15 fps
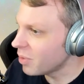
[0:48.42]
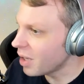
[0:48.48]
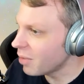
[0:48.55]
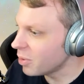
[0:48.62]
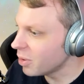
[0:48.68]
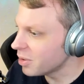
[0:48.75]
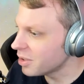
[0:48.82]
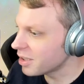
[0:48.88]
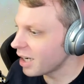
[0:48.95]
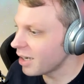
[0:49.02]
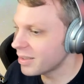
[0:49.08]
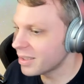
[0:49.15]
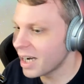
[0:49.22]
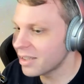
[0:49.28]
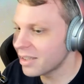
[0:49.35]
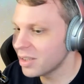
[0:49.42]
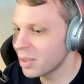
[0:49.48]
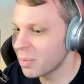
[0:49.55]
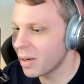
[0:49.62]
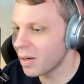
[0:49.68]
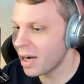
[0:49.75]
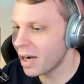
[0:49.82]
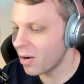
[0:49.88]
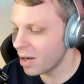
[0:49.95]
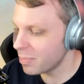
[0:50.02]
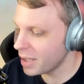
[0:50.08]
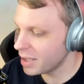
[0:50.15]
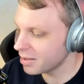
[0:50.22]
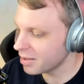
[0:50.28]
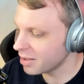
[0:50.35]
we were just kind of catching up about how I
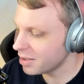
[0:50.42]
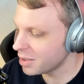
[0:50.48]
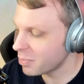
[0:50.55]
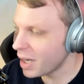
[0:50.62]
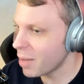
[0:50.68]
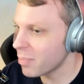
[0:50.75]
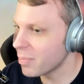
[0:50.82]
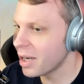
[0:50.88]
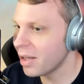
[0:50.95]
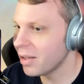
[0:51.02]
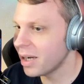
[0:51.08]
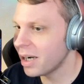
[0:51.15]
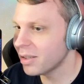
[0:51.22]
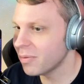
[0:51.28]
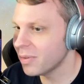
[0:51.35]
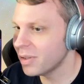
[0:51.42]
basically spam the hell out of